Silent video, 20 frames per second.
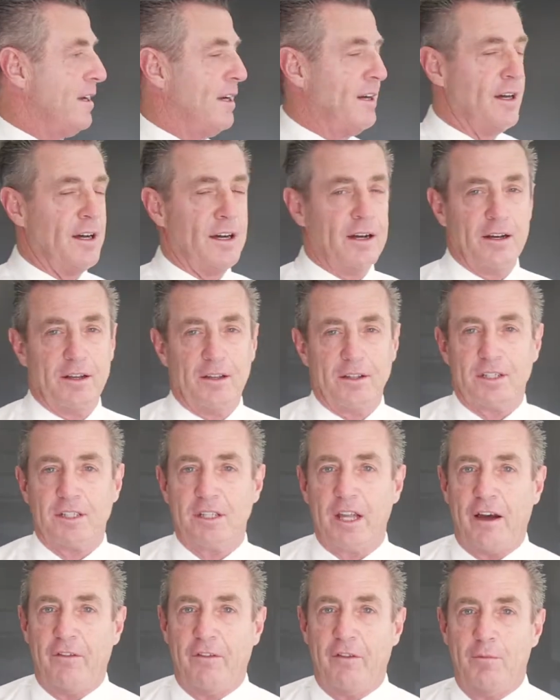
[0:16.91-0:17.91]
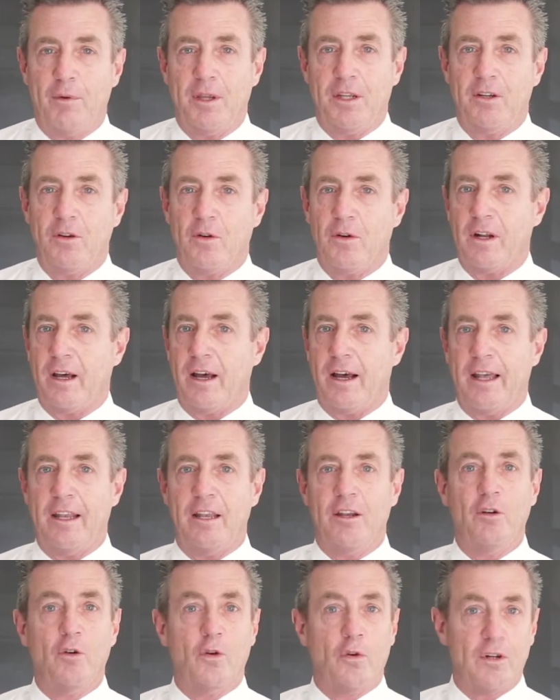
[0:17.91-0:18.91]
The staff have been doing an
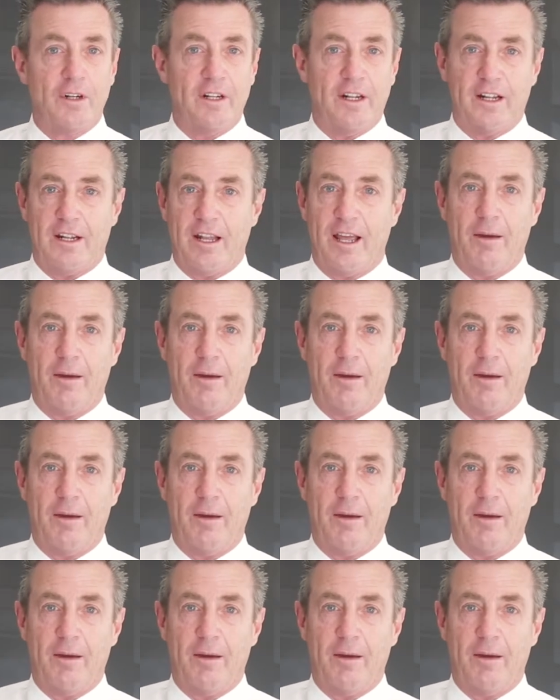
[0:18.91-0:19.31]
inordinate